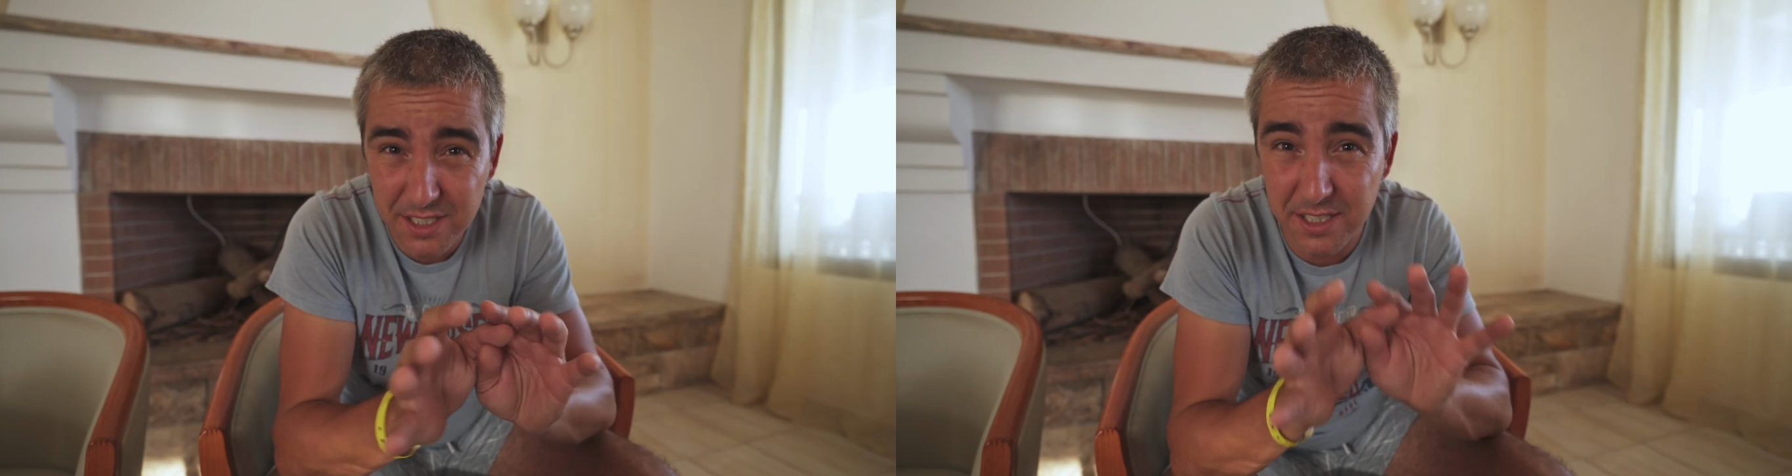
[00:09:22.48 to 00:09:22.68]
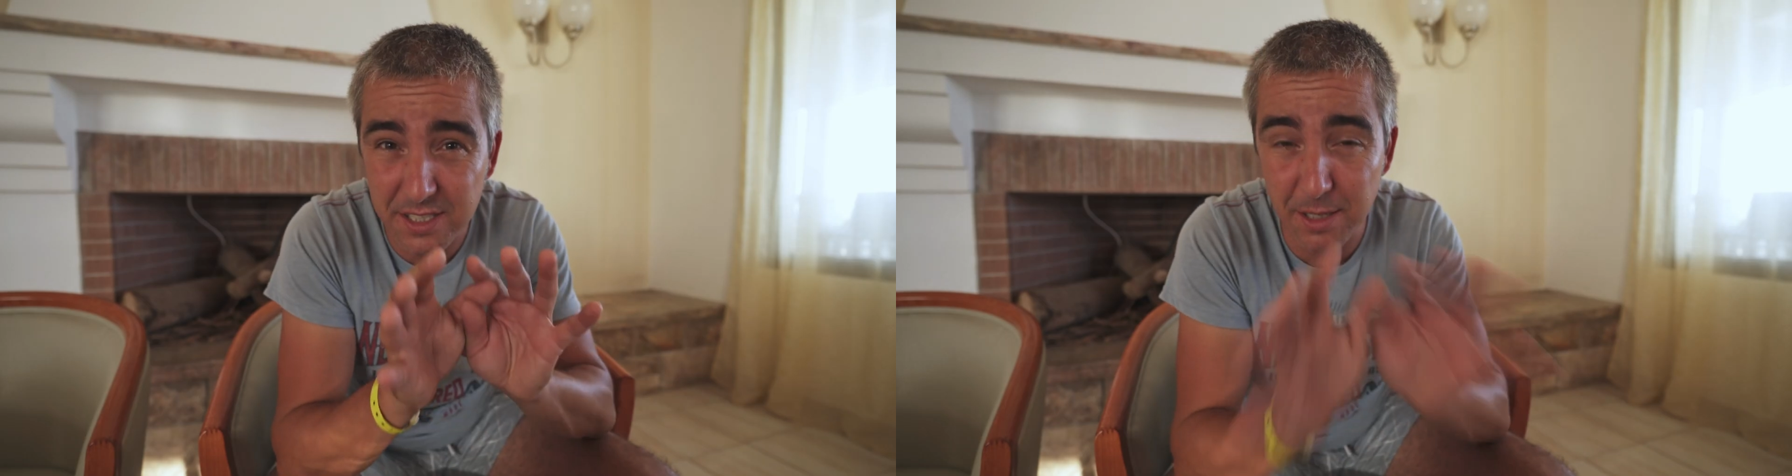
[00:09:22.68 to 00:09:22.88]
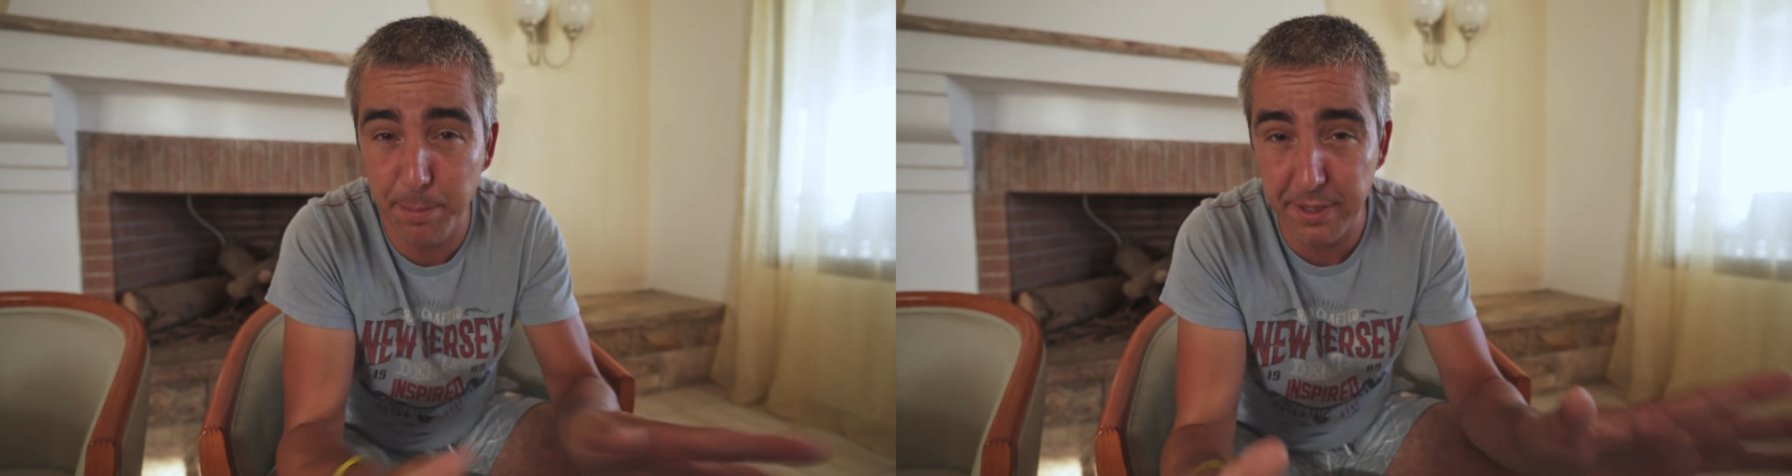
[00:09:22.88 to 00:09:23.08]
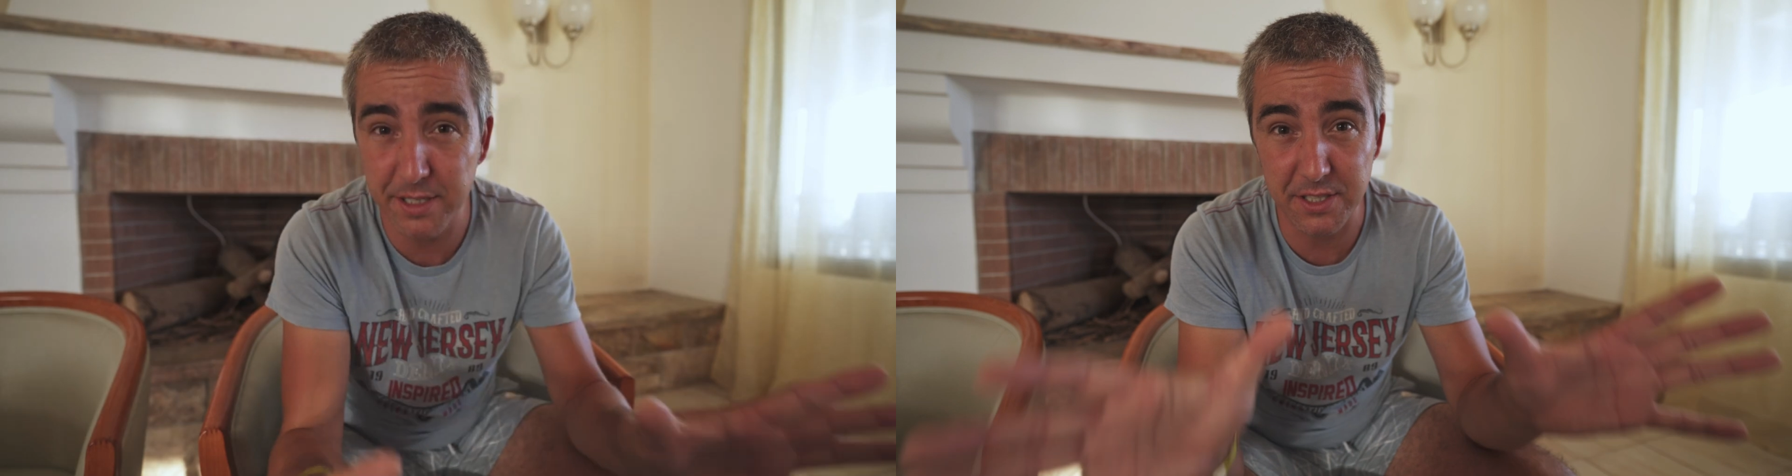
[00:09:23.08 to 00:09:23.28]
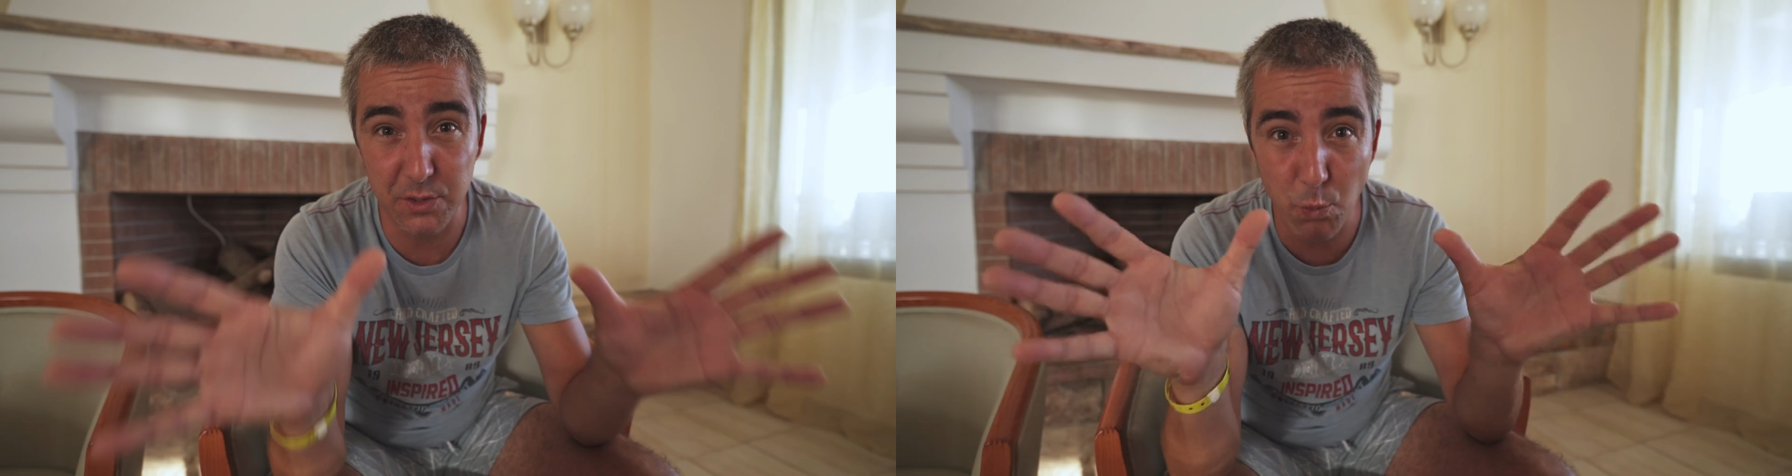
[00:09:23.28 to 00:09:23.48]
is the
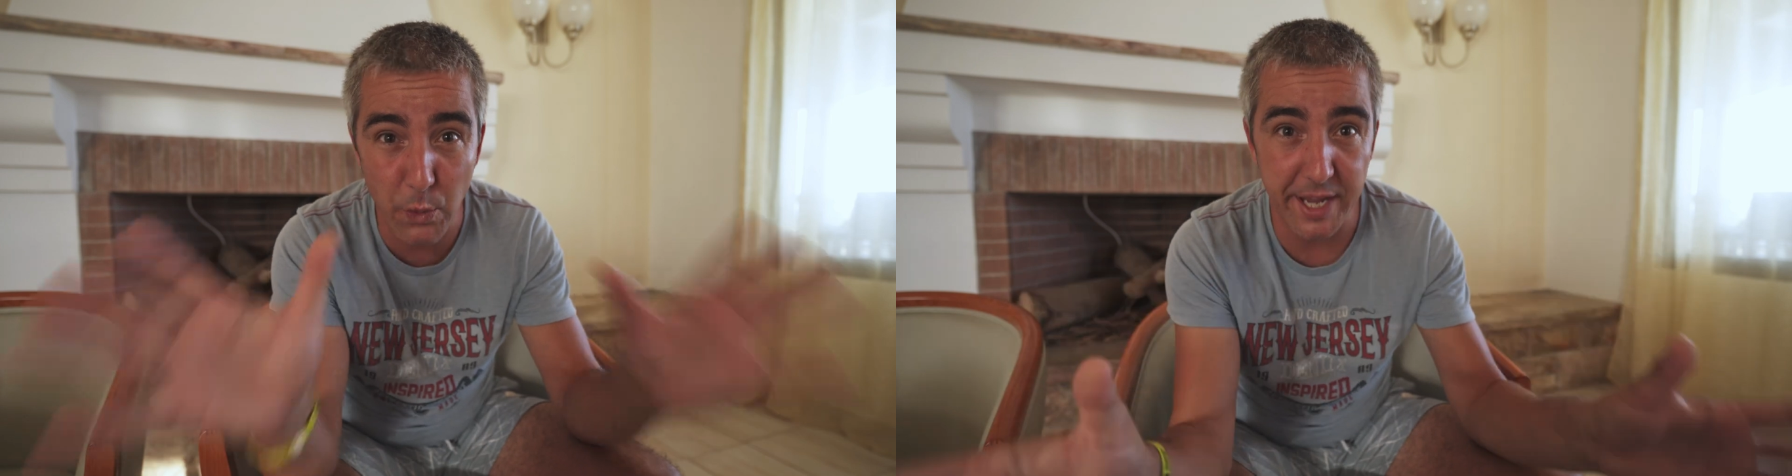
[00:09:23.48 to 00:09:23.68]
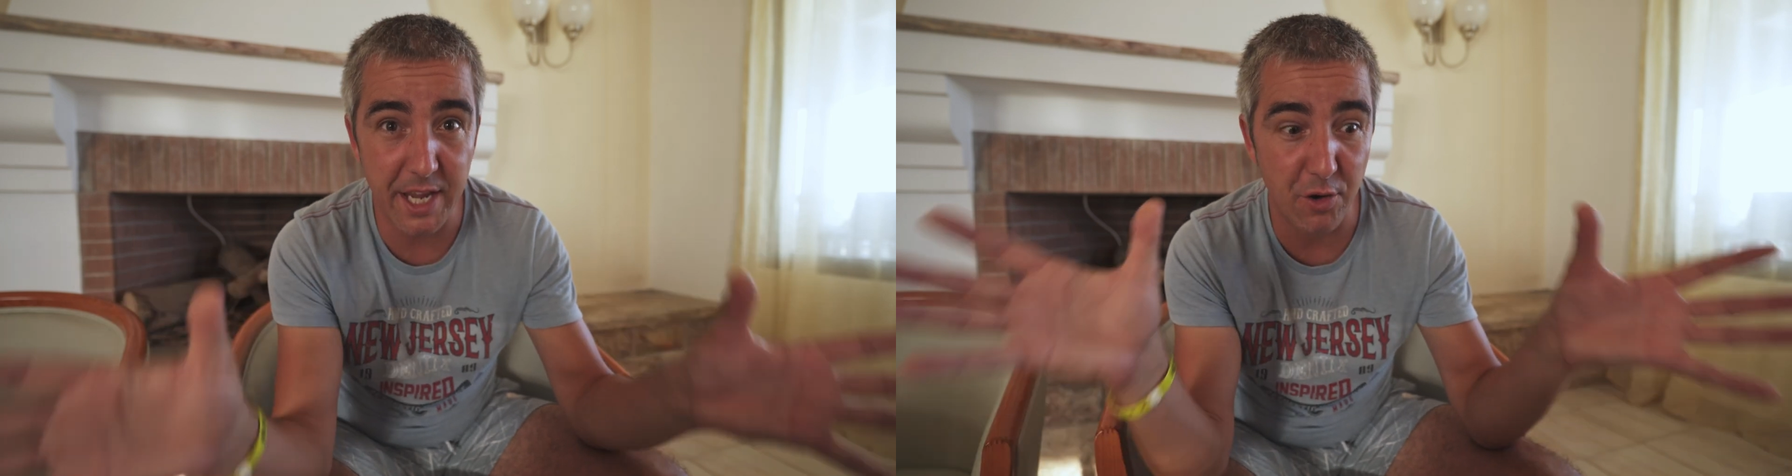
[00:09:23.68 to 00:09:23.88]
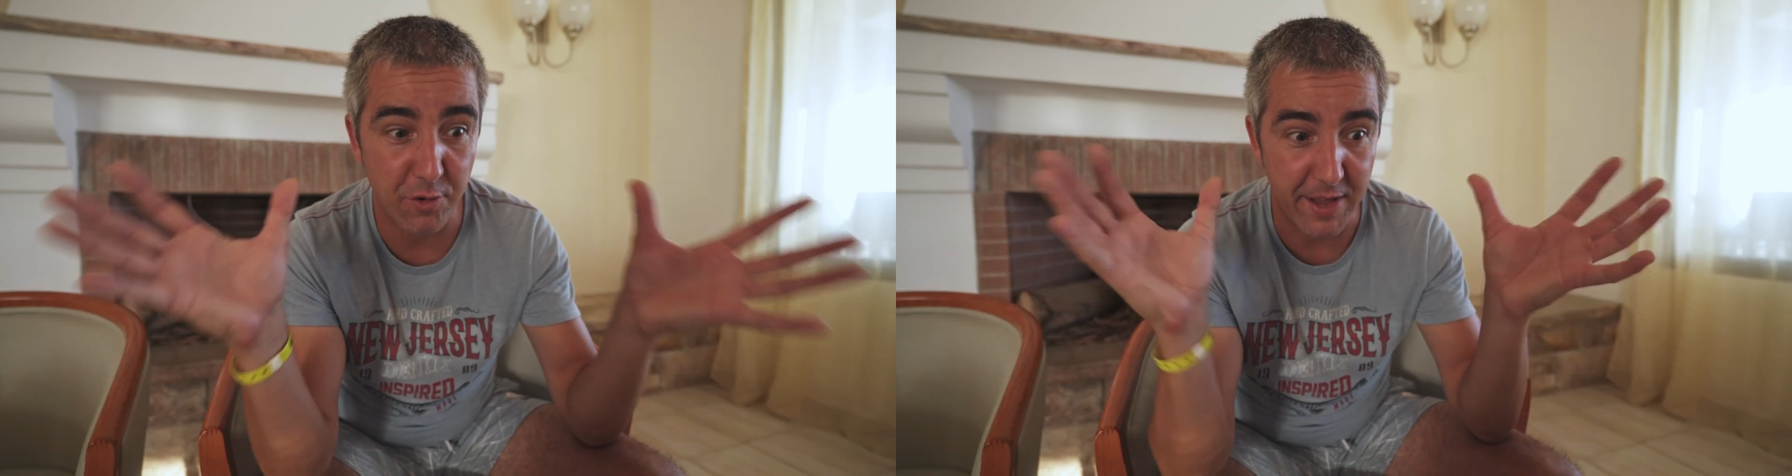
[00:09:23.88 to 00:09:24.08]
simplest way of